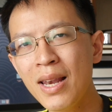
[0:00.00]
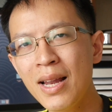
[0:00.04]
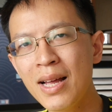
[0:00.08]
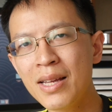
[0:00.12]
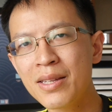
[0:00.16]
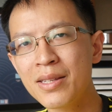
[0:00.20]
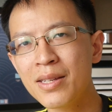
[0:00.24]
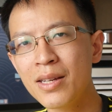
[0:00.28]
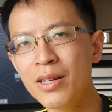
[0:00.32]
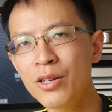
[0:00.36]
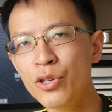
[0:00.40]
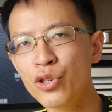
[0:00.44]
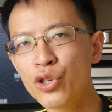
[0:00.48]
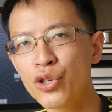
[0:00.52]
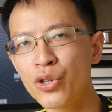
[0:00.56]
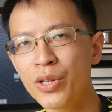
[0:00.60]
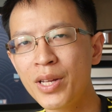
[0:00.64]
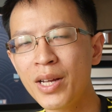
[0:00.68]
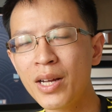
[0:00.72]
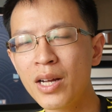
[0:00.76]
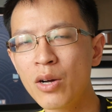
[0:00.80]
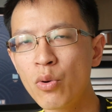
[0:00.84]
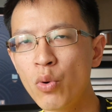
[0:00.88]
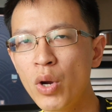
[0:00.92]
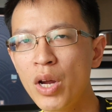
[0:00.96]
lesson you should
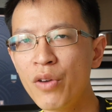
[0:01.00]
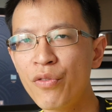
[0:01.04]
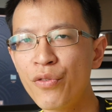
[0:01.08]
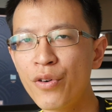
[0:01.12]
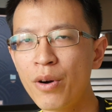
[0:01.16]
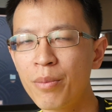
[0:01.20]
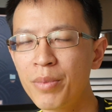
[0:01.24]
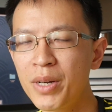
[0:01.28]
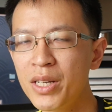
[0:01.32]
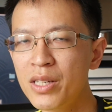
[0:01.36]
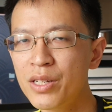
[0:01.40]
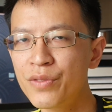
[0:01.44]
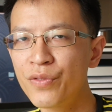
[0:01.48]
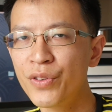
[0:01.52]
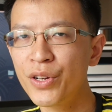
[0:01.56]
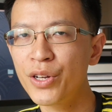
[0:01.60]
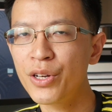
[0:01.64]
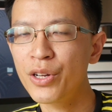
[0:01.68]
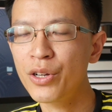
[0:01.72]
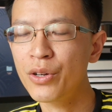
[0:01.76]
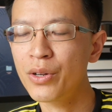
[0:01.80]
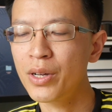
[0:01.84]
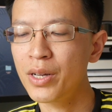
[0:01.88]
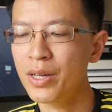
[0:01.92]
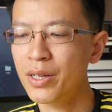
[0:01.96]
take away from this
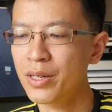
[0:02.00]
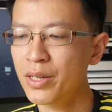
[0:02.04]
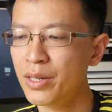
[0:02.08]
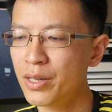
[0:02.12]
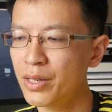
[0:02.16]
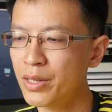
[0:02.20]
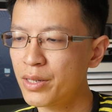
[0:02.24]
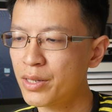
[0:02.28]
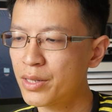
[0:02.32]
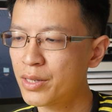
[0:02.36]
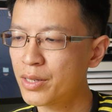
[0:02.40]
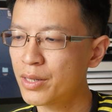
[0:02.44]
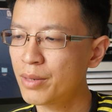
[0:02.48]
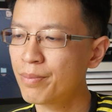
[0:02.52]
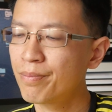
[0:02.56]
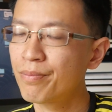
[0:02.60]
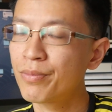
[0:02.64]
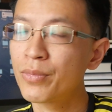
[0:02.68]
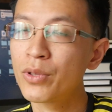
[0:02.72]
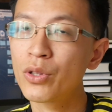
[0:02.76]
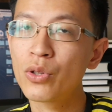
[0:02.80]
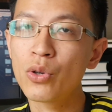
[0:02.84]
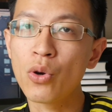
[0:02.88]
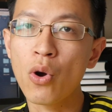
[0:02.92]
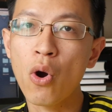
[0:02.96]
video, it is
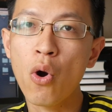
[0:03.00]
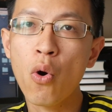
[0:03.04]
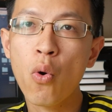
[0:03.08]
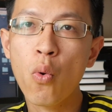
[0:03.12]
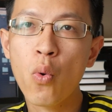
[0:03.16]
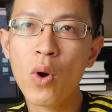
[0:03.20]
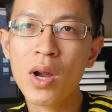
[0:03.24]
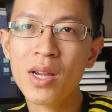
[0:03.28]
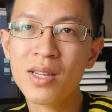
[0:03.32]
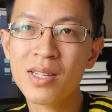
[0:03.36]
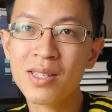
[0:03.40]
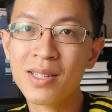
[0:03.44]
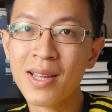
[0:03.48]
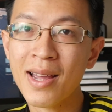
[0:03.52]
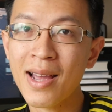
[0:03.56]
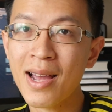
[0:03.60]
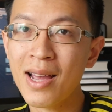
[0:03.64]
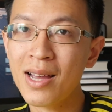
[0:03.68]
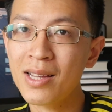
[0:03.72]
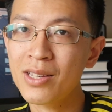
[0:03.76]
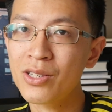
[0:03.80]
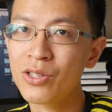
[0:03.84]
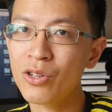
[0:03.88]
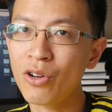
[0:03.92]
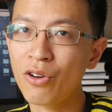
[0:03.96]
to always
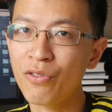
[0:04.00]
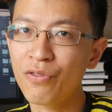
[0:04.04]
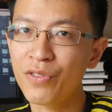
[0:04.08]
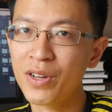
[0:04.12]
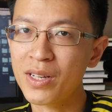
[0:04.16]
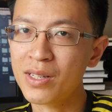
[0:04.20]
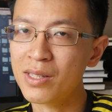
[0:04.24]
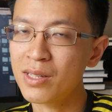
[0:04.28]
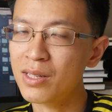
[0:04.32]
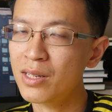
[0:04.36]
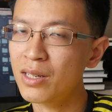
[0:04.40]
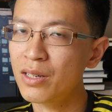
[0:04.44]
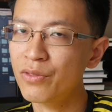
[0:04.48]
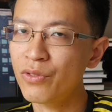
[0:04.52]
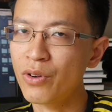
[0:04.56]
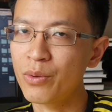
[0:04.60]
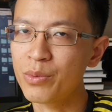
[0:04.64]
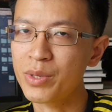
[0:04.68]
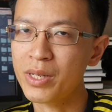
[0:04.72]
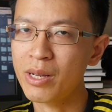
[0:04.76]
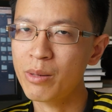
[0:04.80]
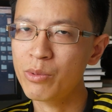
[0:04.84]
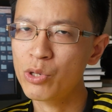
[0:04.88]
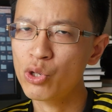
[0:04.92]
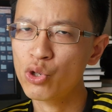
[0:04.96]
test your fixative on
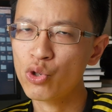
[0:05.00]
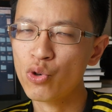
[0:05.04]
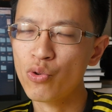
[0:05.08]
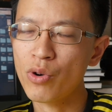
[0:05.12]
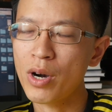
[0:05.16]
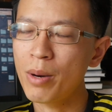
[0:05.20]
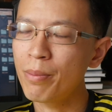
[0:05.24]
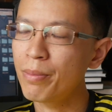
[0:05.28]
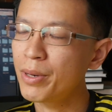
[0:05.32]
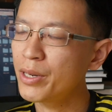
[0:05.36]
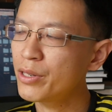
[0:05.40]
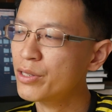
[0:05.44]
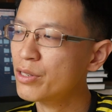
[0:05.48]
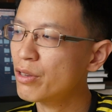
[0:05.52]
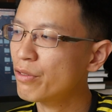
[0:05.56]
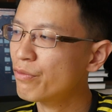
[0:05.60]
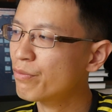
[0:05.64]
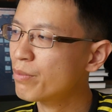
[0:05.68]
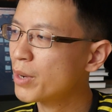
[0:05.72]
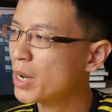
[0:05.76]
some scrap piece of